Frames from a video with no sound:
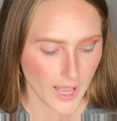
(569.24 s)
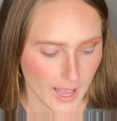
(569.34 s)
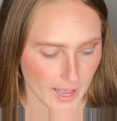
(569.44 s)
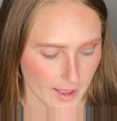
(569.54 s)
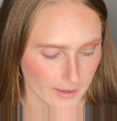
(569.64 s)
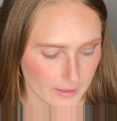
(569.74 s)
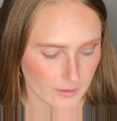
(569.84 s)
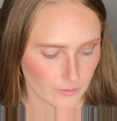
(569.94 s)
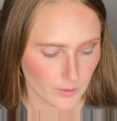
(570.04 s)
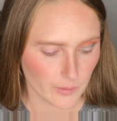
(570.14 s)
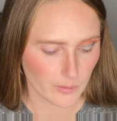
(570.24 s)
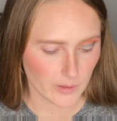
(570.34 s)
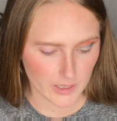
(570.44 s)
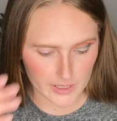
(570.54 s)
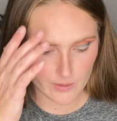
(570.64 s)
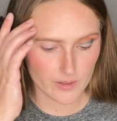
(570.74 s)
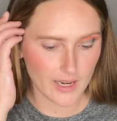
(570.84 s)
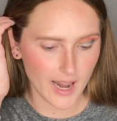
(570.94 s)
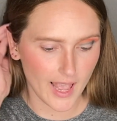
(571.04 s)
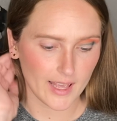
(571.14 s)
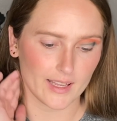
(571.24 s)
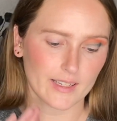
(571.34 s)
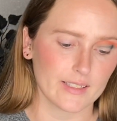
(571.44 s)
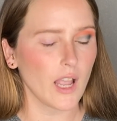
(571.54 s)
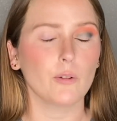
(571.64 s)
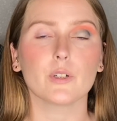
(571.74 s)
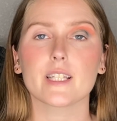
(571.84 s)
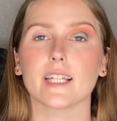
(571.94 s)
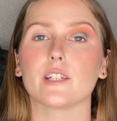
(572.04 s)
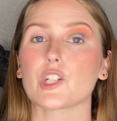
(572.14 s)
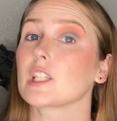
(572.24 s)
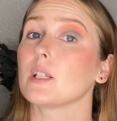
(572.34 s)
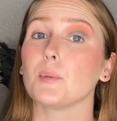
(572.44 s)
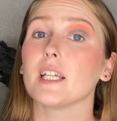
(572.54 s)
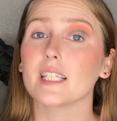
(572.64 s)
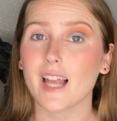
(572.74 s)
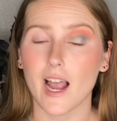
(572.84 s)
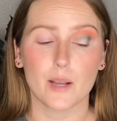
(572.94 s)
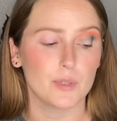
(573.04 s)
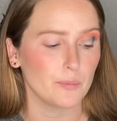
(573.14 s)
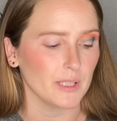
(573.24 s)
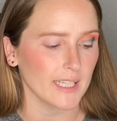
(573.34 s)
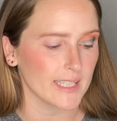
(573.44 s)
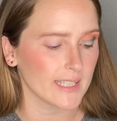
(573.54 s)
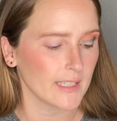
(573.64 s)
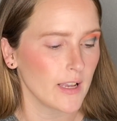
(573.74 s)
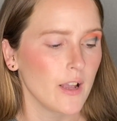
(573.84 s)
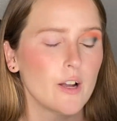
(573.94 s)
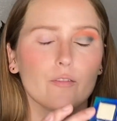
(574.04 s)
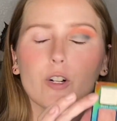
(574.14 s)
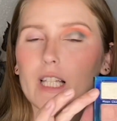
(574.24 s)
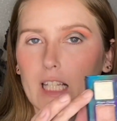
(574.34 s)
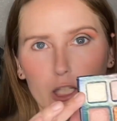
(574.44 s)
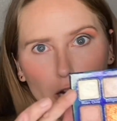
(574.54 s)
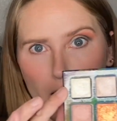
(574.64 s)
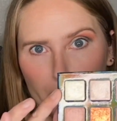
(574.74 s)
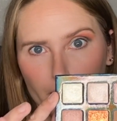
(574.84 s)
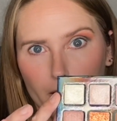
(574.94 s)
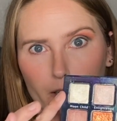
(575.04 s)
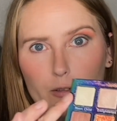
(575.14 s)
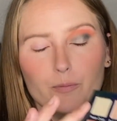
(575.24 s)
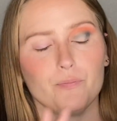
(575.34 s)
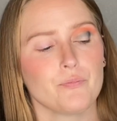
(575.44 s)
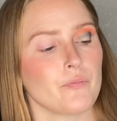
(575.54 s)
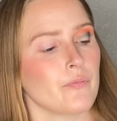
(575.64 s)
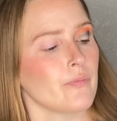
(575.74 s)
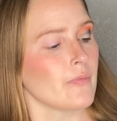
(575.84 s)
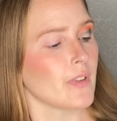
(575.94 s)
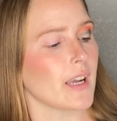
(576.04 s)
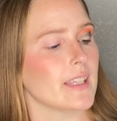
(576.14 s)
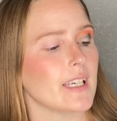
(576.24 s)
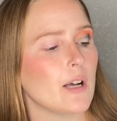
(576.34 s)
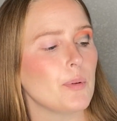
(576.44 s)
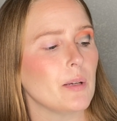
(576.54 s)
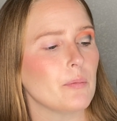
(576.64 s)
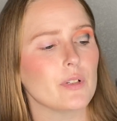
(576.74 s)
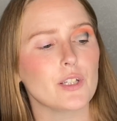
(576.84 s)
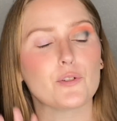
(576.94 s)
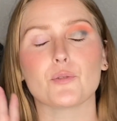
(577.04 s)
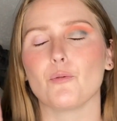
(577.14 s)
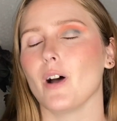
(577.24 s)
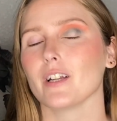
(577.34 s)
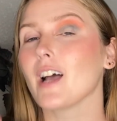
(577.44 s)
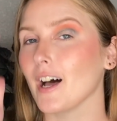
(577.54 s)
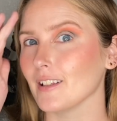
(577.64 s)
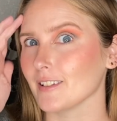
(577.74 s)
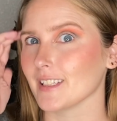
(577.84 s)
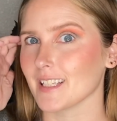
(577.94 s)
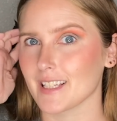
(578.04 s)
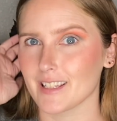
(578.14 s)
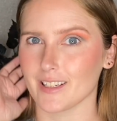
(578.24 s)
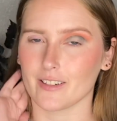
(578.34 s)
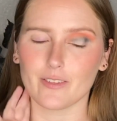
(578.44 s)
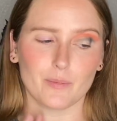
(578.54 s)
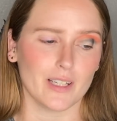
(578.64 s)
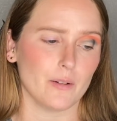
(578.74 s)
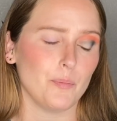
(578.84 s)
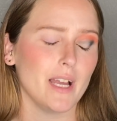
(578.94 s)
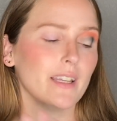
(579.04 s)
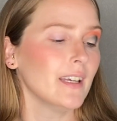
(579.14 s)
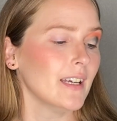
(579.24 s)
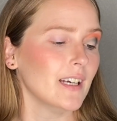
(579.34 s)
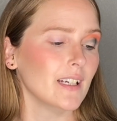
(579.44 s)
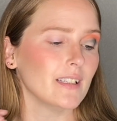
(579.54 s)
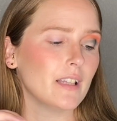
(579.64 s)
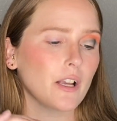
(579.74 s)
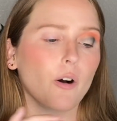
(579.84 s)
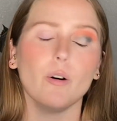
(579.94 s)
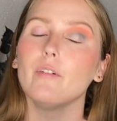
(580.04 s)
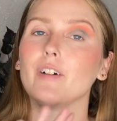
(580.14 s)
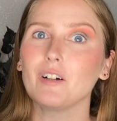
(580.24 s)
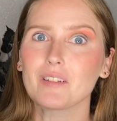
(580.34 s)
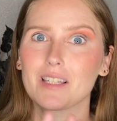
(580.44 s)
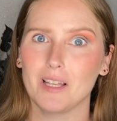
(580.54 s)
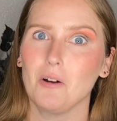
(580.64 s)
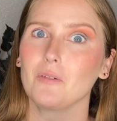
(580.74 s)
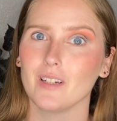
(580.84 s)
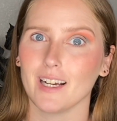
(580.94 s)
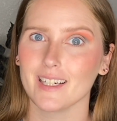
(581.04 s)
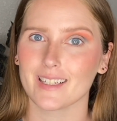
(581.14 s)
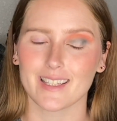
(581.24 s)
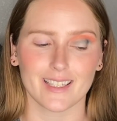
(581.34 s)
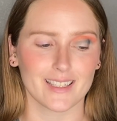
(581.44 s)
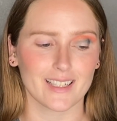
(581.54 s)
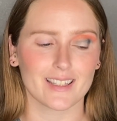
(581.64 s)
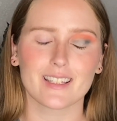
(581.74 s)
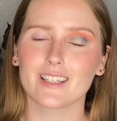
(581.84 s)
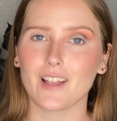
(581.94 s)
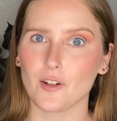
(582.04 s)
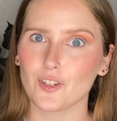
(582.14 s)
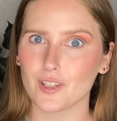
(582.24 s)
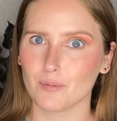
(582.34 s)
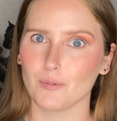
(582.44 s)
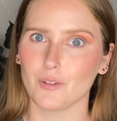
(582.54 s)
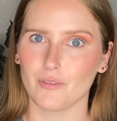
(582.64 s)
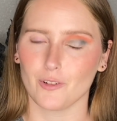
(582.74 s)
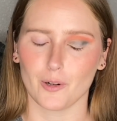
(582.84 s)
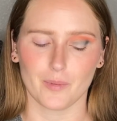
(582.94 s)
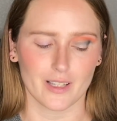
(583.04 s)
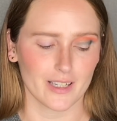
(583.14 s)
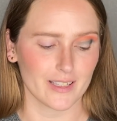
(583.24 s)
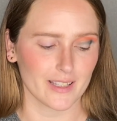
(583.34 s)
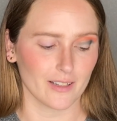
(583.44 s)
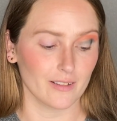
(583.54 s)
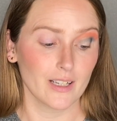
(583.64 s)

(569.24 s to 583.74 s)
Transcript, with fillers: Okay, what do we want to do next? I will say there's going to be a time and a place for this top row. I think I'll be able to use one color in this look from there, but they all felt so nice. Like, it's such a smooth formula, so